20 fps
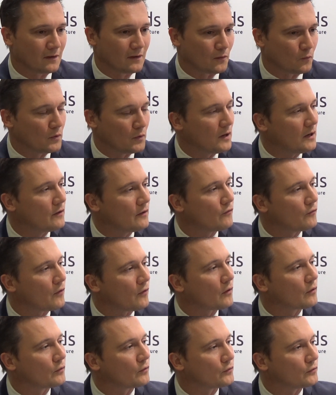really
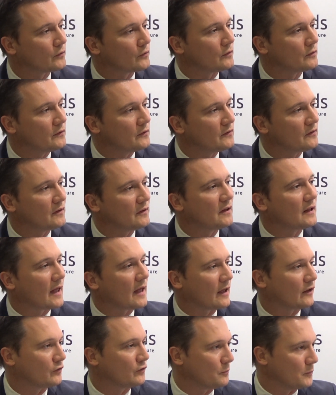focused on the seed
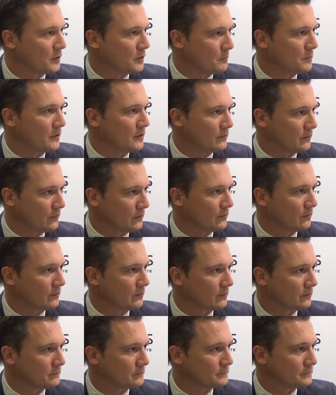enhancement business.